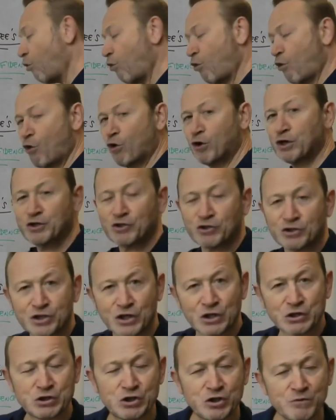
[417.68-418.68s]
all your
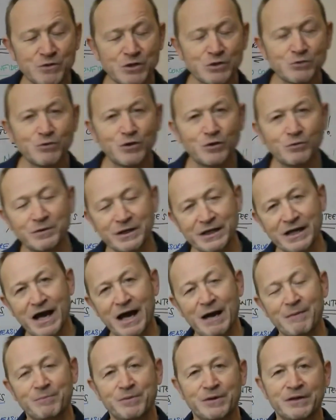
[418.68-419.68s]
customers will be
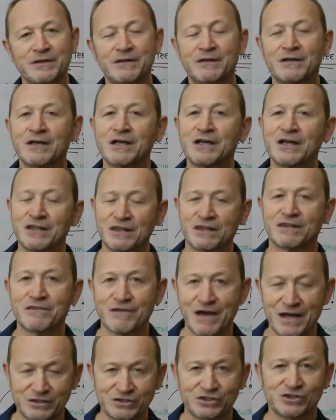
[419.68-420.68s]
happy.
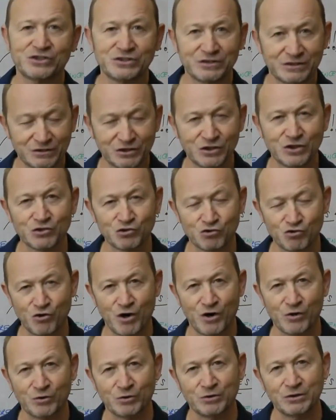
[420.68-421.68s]
That's
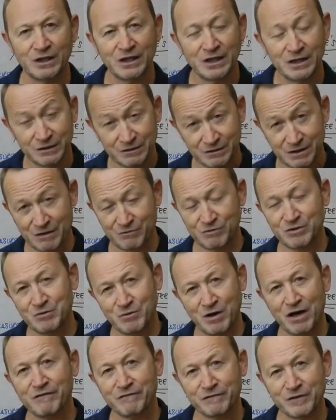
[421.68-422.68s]
control. Now
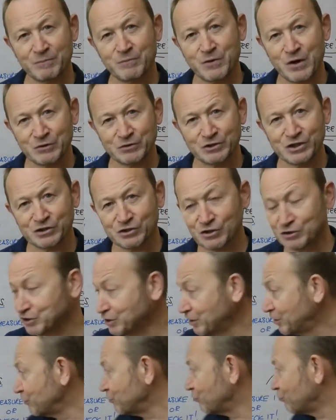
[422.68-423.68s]
you have the process
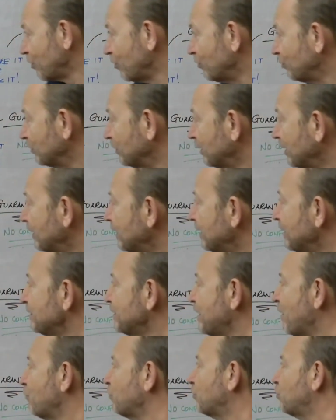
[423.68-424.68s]
under control.
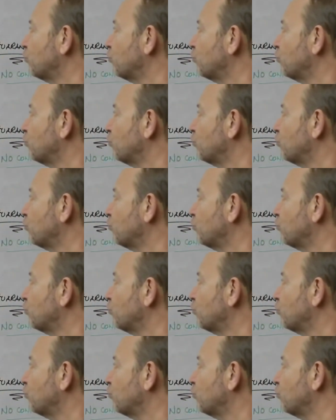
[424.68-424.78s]
Now, of